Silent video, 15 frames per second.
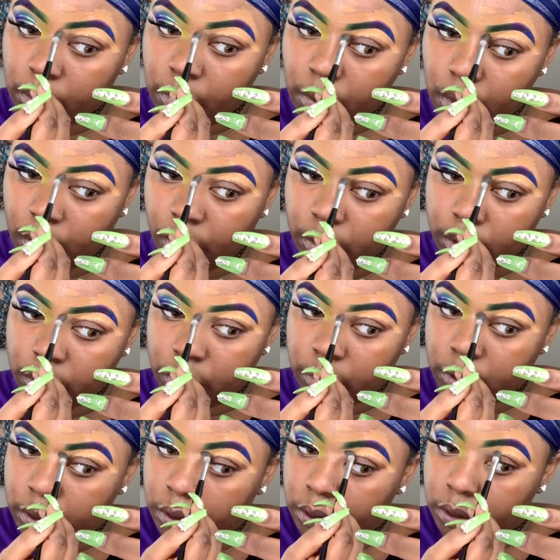and what I've
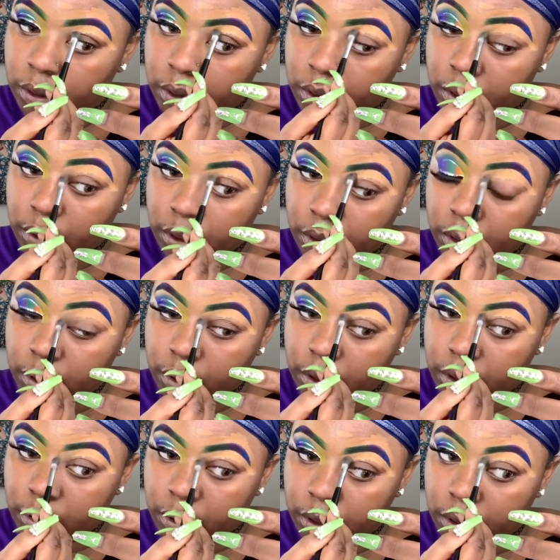used to conceal my
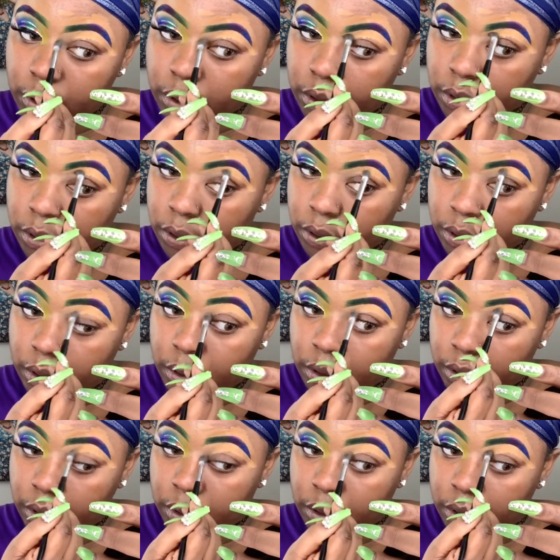brow. That's just a
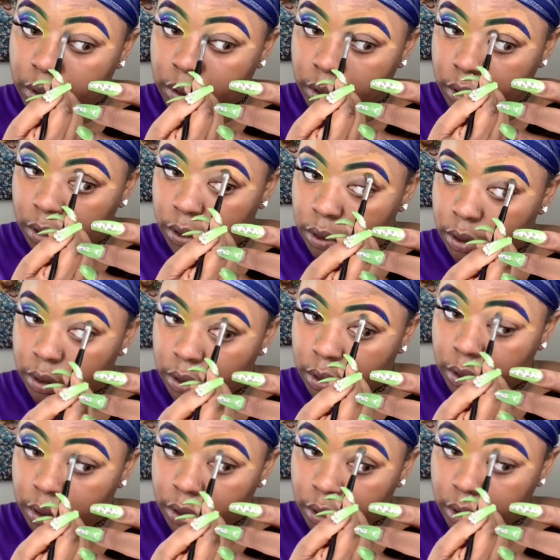big no-no for me.
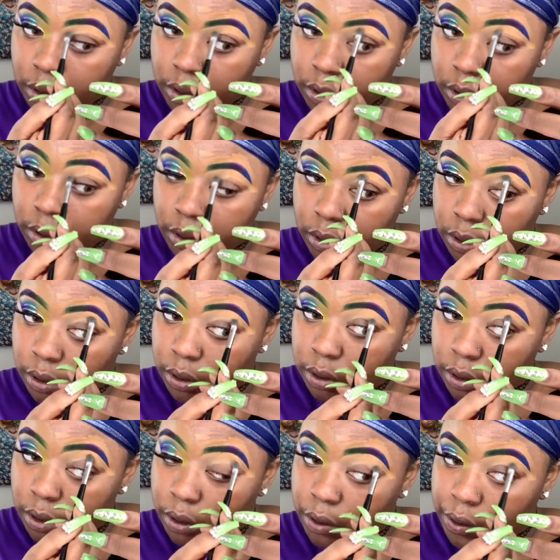So if you use your
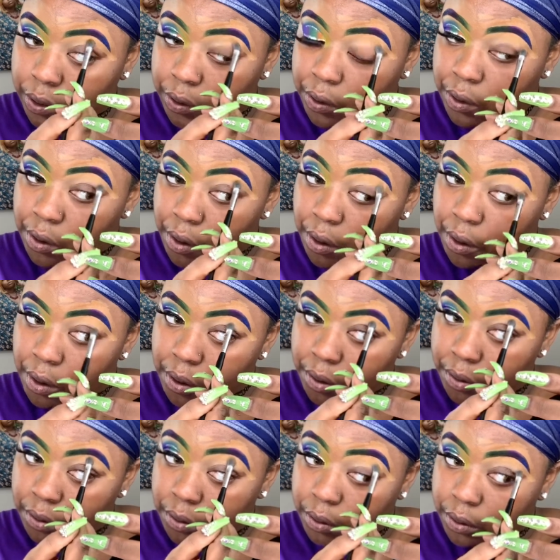foundation that's already
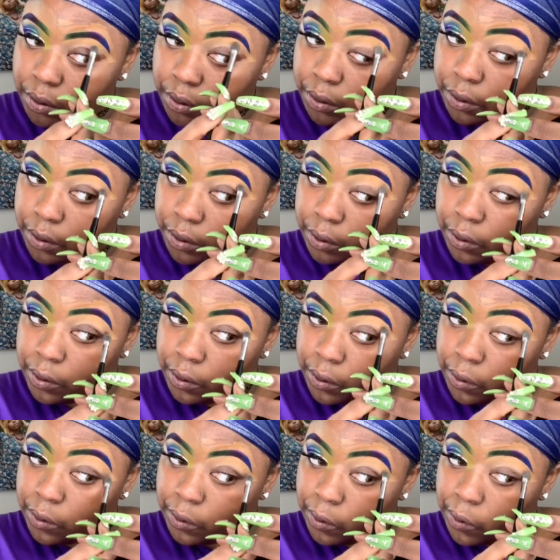in your color,
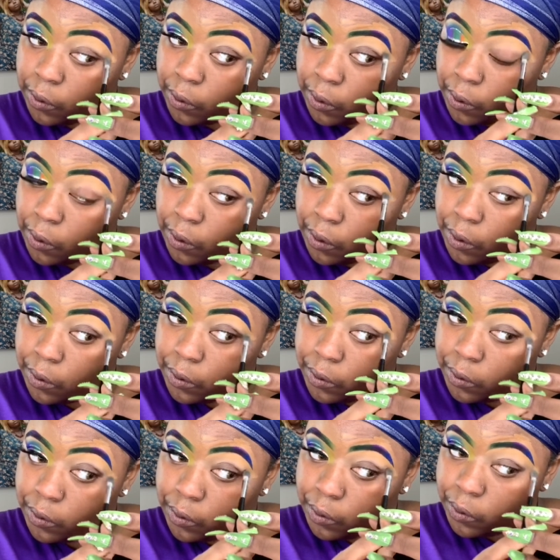right?
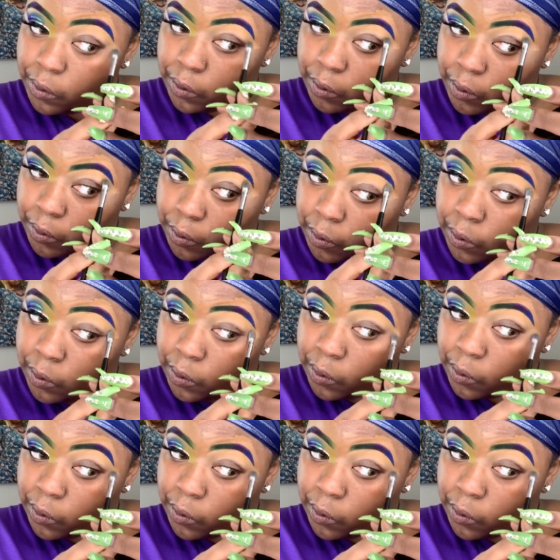Yes, it